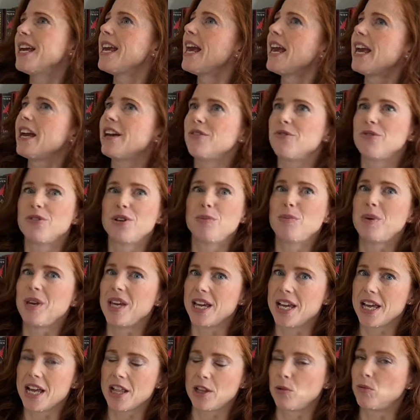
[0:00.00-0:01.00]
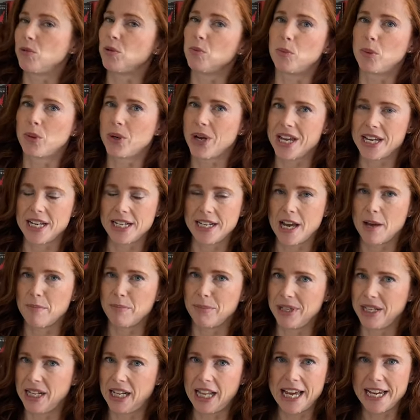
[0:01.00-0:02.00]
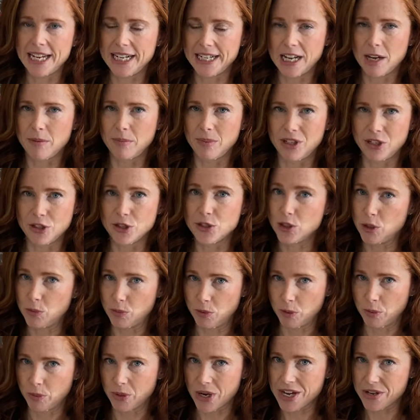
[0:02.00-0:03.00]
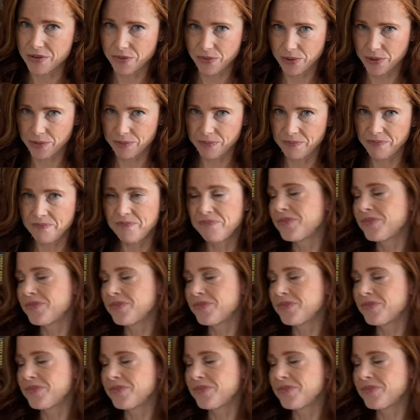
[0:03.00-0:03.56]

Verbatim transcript: Every paint color will brighten up and lighten up in a super bright room.